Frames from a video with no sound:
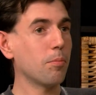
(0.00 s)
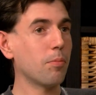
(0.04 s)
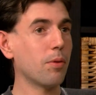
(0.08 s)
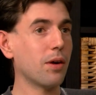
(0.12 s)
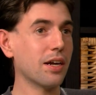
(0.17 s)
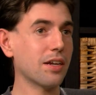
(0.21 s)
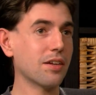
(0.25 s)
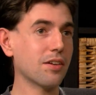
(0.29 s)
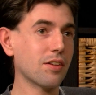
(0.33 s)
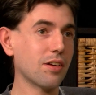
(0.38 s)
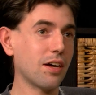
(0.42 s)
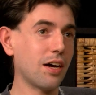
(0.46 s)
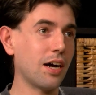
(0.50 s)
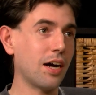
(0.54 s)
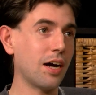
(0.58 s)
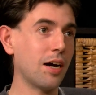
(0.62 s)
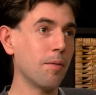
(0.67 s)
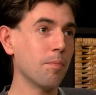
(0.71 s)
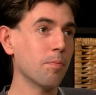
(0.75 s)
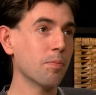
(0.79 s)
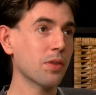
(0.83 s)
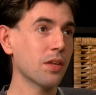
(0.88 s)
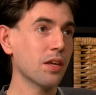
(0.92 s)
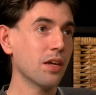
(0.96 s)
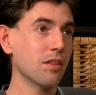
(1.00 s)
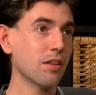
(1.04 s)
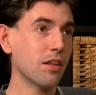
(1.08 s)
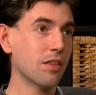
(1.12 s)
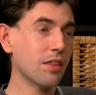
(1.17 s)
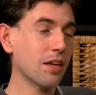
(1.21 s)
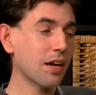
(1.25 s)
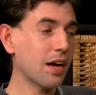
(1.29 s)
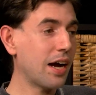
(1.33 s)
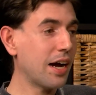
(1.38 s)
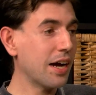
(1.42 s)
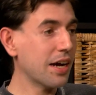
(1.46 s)
But the
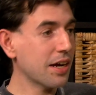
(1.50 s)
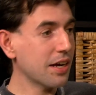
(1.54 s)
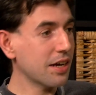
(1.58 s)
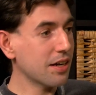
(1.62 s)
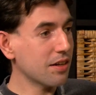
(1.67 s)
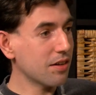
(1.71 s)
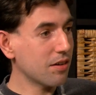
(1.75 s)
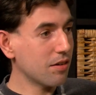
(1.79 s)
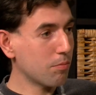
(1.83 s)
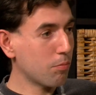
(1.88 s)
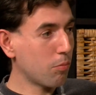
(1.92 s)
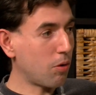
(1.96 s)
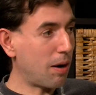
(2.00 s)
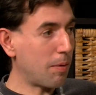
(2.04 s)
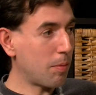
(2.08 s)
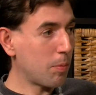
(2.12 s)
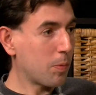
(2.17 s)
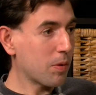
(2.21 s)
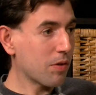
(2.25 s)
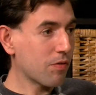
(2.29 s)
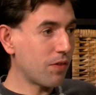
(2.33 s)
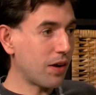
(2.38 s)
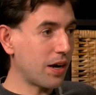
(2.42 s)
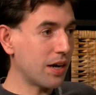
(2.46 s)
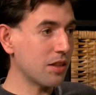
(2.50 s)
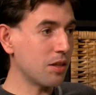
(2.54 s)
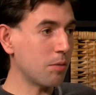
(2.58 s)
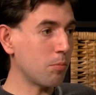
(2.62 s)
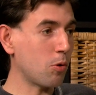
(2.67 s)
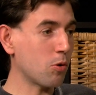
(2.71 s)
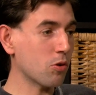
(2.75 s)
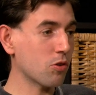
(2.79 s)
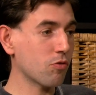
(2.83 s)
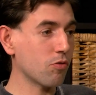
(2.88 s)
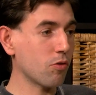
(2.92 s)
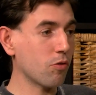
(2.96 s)
thing I probably find the
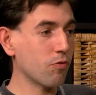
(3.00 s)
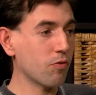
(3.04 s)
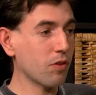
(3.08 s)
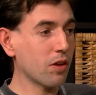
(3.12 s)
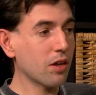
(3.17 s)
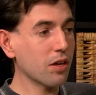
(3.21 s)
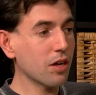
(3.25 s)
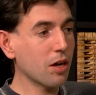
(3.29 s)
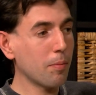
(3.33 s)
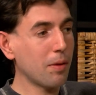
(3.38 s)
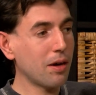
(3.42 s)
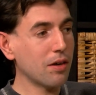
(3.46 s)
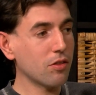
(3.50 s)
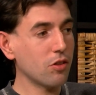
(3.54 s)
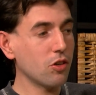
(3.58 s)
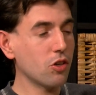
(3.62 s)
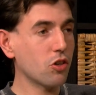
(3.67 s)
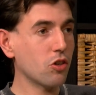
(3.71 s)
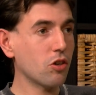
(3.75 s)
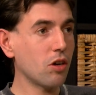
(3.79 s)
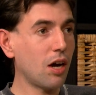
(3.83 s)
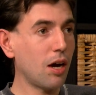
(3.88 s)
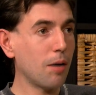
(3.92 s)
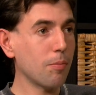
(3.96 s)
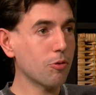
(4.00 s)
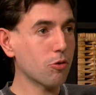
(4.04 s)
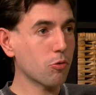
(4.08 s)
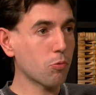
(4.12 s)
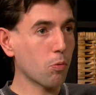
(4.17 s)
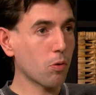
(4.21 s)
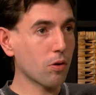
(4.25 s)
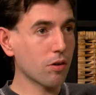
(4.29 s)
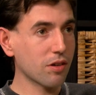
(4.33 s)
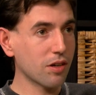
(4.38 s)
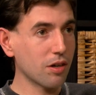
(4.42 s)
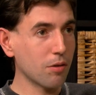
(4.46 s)
most fulfilling about this job is
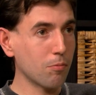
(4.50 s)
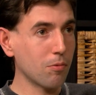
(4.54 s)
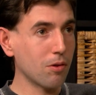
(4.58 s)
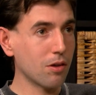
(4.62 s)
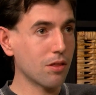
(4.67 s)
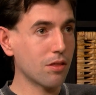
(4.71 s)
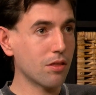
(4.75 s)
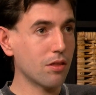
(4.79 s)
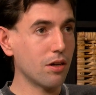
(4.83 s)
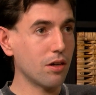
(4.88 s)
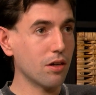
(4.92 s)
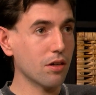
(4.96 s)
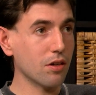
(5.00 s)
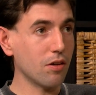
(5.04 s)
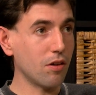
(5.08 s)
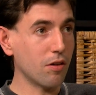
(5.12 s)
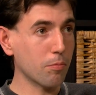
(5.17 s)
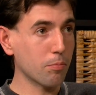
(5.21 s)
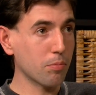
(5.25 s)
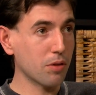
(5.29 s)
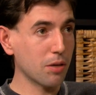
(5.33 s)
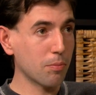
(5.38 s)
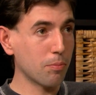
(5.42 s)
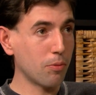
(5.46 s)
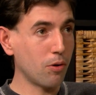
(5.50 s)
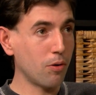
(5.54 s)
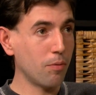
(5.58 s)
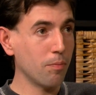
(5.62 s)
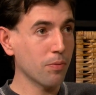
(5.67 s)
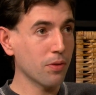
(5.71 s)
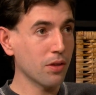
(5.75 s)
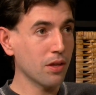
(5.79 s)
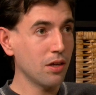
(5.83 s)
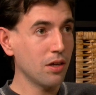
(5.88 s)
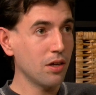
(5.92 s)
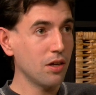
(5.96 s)
working with young people,
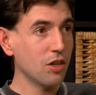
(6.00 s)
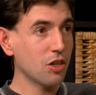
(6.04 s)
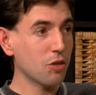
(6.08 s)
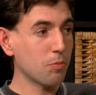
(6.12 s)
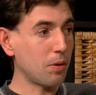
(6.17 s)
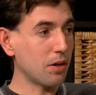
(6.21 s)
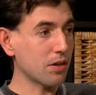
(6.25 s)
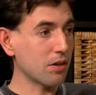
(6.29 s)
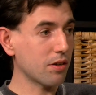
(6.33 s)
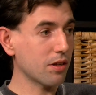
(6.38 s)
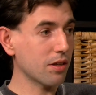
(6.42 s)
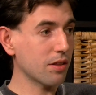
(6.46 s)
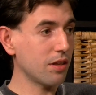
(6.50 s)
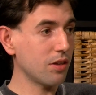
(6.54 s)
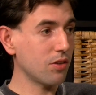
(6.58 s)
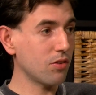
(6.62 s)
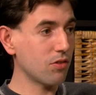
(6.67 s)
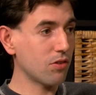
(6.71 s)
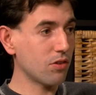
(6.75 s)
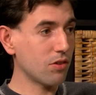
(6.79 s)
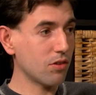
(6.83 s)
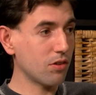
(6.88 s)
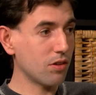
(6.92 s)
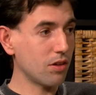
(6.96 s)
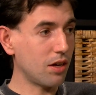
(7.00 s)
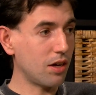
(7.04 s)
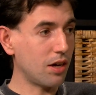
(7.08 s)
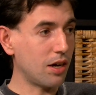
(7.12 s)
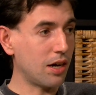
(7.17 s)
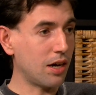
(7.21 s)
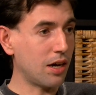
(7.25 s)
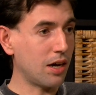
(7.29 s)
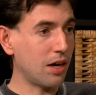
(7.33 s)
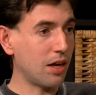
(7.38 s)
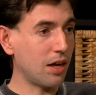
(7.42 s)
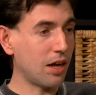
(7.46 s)
especially this
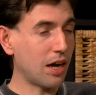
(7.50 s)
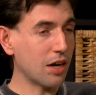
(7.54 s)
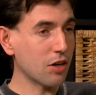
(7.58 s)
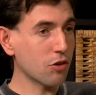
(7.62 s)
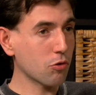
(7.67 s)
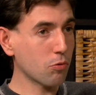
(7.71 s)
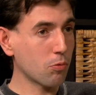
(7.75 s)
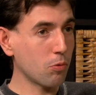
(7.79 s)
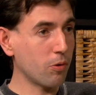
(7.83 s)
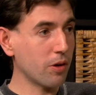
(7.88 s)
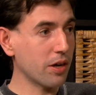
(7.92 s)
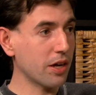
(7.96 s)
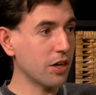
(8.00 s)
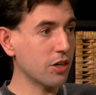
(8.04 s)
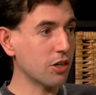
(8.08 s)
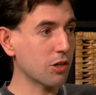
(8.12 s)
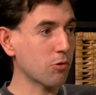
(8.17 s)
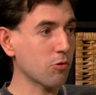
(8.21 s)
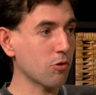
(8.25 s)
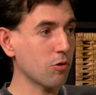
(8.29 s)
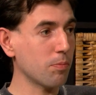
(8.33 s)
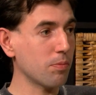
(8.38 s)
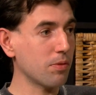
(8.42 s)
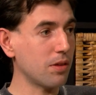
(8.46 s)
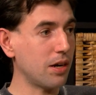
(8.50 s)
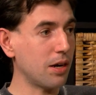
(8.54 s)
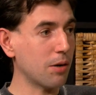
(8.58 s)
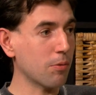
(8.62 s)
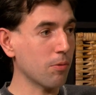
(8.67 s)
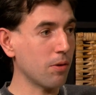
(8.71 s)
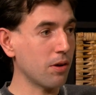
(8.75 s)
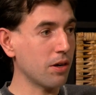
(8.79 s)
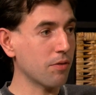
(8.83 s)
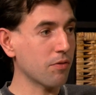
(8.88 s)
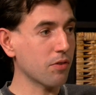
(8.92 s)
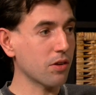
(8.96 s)
high school age group that I
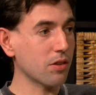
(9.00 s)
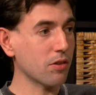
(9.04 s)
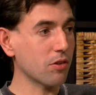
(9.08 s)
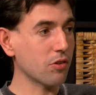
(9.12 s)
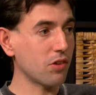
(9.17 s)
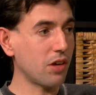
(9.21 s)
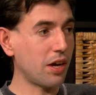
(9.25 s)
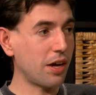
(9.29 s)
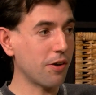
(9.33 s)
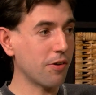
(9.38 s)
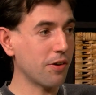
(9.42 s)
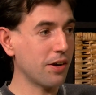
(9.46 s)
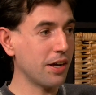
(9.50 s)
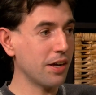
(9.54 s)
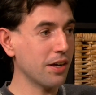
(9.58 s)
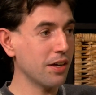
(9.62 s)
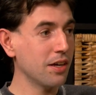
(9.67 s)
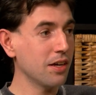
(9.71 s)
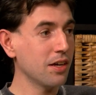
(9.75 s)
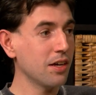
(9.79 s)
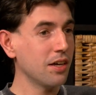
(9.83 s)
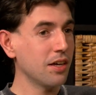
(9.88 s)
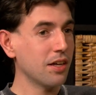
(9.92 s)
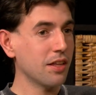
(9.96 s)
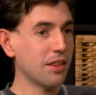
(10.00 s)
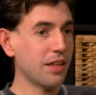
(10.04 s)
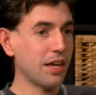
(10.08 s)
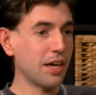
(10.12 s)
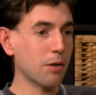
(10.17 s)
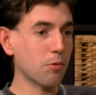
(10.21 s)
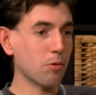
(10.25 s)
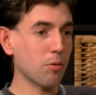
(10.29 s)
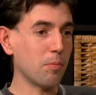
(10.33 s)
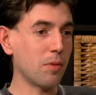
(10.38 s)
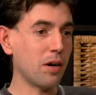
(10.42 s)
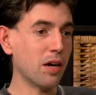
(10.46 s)
run every other Saturday.
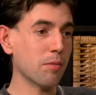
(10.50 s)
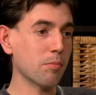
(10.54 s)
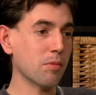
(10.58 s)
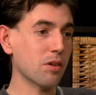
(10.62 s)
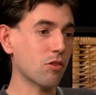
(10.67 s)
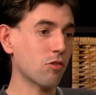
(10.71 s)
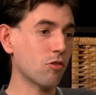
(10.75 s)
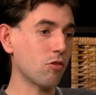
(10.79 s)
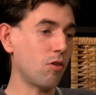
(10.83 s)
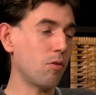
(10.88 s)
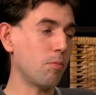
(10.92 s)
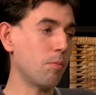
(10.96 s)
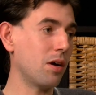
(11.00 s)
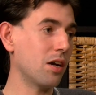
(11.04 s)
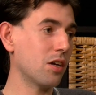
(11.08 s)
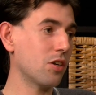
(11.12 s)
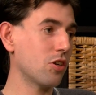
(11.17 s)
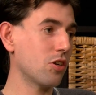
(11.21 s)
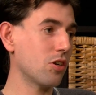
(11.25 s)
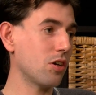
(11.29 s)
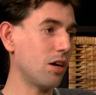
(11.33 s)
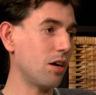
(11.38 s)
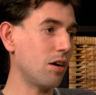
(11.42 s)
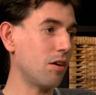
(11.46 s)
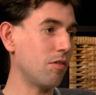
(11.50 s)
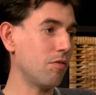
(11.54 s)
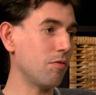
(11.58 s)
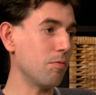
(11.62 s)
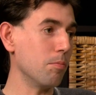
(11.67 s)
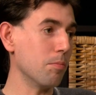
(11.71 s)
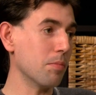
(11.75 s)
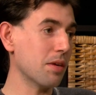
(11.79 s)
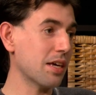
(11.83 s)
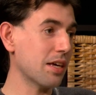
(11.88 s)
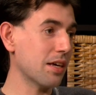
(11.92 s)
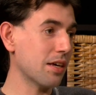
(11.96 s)
They remind me so much of
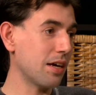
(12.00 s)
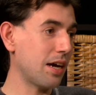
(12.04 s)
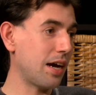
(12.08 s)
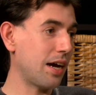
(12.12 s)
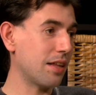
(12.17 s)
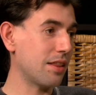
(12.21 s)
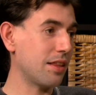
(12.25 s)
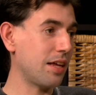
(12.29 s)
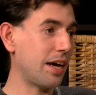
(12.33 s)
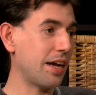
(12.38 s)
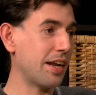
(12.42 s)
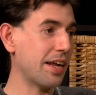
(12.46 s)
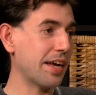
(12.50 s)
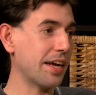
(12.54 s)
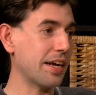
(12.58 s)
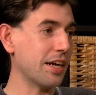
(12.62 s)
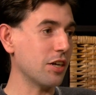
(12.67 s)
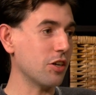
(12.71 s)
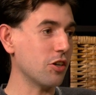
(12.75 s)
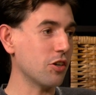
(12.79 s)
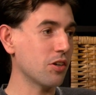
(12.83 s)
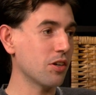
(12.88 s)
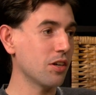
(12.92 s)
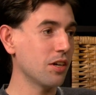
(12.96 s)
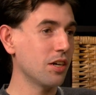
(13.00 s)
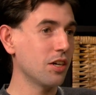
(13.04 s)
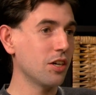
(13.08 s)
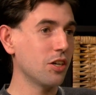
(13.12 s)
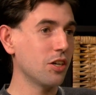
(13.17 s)
me at that age,